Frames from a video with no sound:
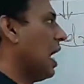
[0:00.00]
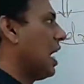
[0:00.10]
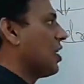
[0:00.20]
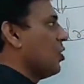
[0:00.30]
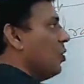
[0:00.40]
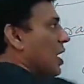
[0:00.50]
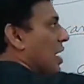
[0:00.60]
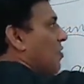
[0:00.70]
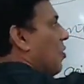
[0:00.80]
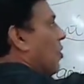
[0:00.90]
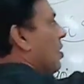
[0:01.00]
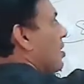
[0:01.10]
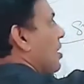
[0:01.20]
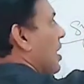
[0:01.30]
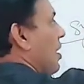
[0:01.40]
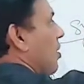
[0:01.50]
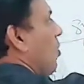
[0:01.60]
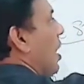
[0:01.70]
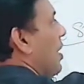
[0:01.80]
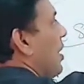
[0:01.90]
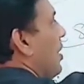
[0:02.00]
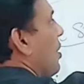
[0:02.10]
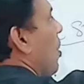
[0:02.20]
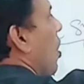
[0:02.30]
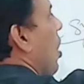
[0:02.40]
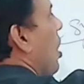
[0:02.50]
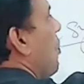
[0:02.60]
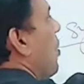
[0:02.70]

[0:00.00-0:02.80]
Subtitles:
And know A for in quadrant all